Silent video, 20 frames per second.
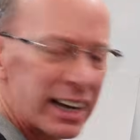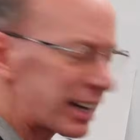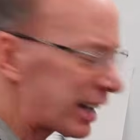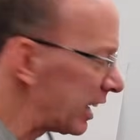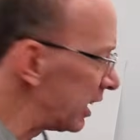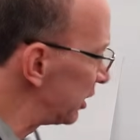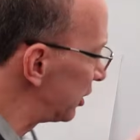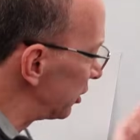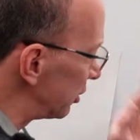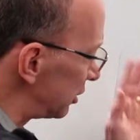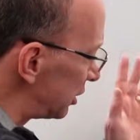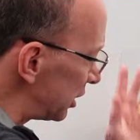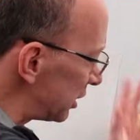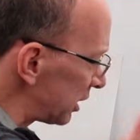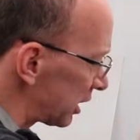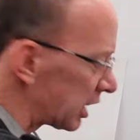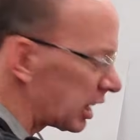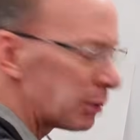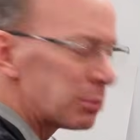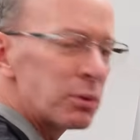I kind of do just
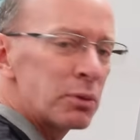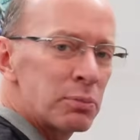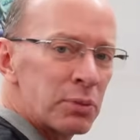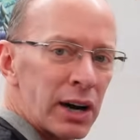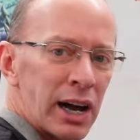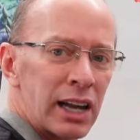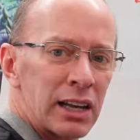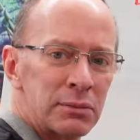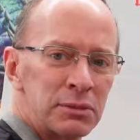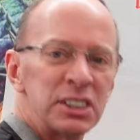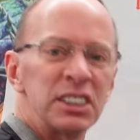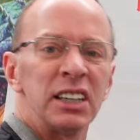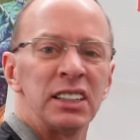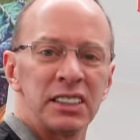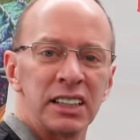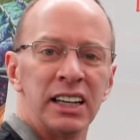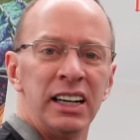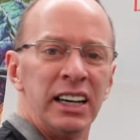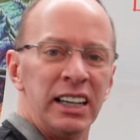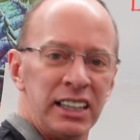a couple problems
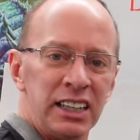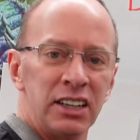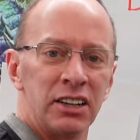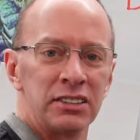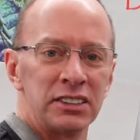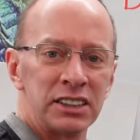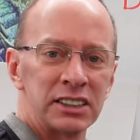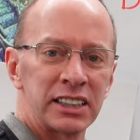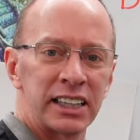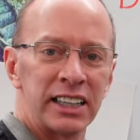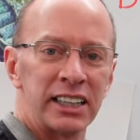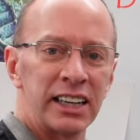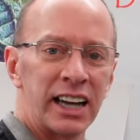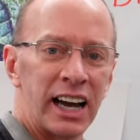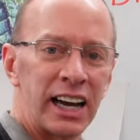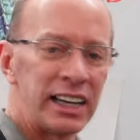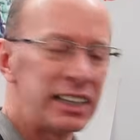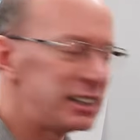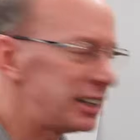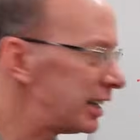to, you know, just get an
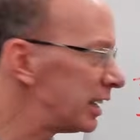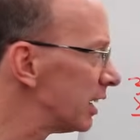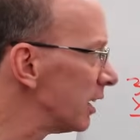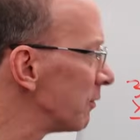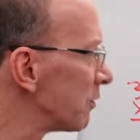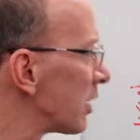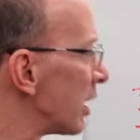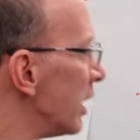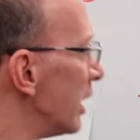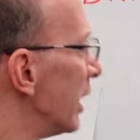idea.